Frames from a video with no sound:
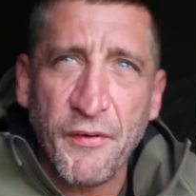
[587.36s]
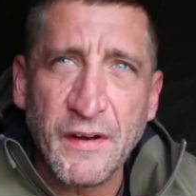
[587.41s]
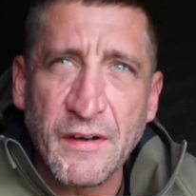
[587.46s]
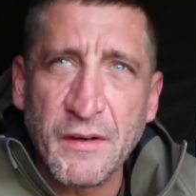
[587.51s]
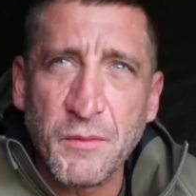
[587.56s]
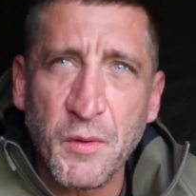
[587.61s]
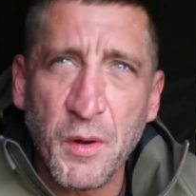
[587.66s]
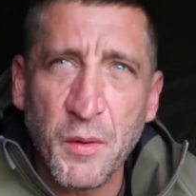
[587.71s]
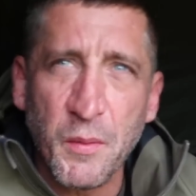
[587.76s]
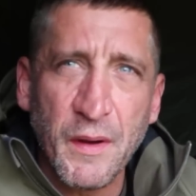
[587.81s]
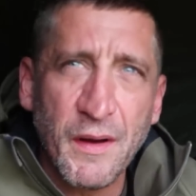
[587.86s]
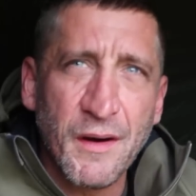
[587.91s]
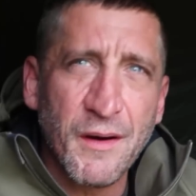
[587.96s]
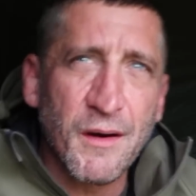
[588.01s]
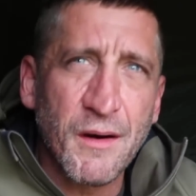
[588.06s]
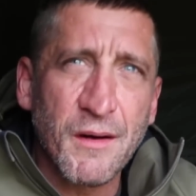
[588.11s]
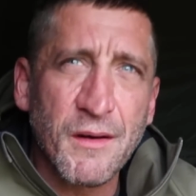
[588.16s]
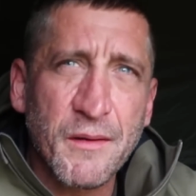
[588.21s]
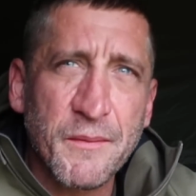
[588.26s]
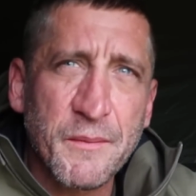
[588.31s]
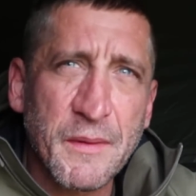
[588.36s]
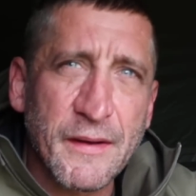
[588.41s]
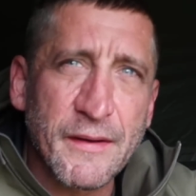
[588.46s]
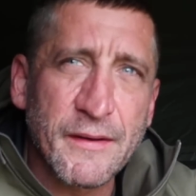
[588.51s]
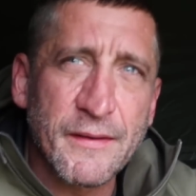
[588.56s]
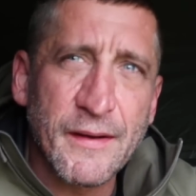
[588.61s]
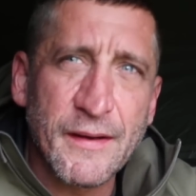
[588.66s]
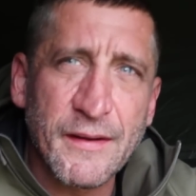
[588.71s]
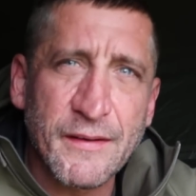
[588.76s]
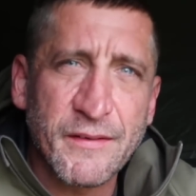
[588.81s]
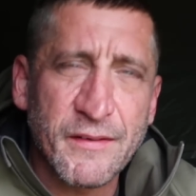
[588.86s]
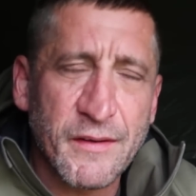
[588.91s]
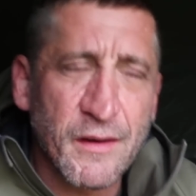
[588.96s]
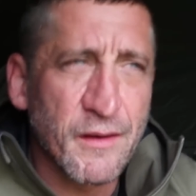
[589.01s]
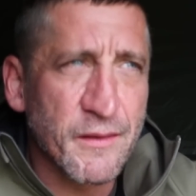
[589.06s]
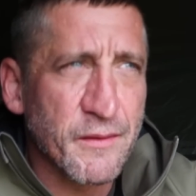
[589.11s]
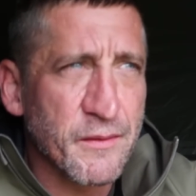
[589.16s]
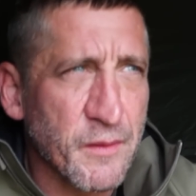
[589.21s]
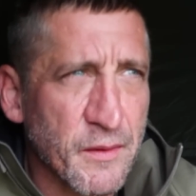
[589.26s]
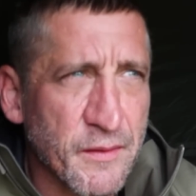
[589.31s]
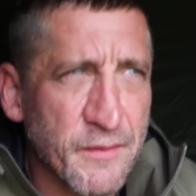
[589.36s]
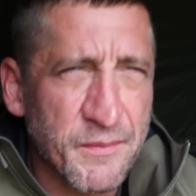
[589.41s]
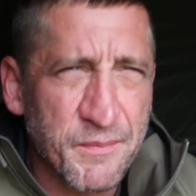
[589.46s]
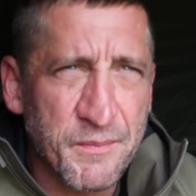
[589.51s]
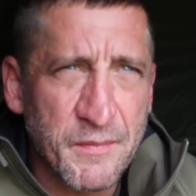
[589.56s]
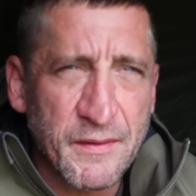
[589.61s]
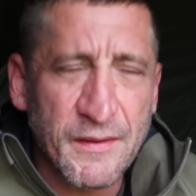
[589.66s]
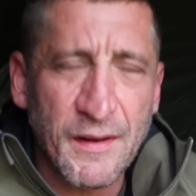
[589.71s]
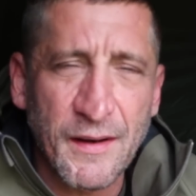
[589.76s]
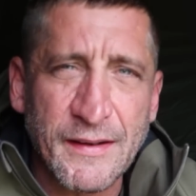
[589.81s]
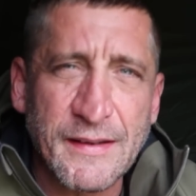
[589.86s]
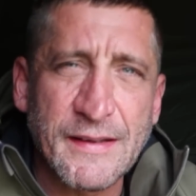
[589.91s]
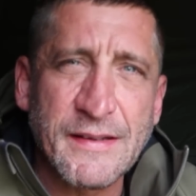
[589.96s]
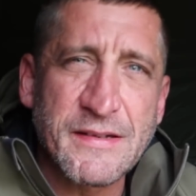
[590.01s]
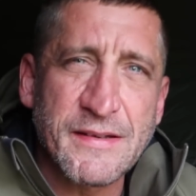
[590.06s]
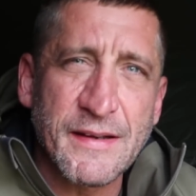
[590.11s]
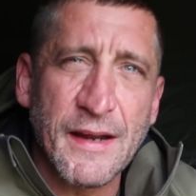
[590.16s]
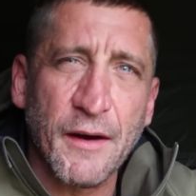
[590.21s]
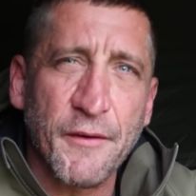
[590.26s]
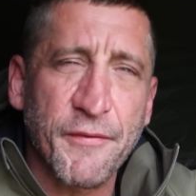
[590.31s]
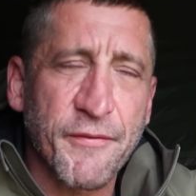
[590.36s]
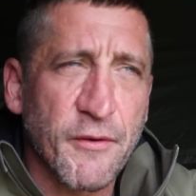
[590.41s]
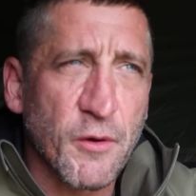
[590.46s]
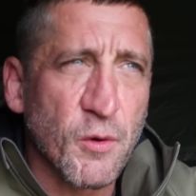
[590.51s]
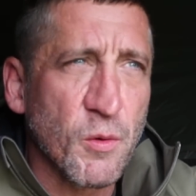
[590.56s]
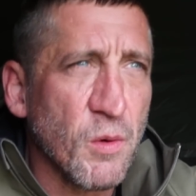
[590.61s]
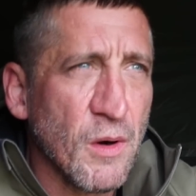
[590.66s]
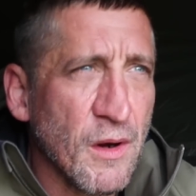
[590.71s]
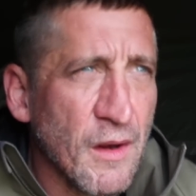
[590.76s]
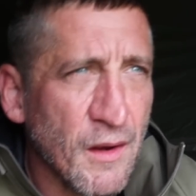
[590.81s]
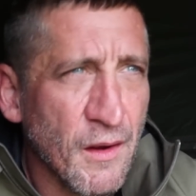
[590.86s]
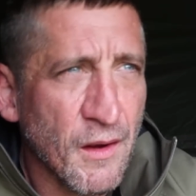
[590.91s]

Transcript: feeding where we are. I mean, there's the lake is now full.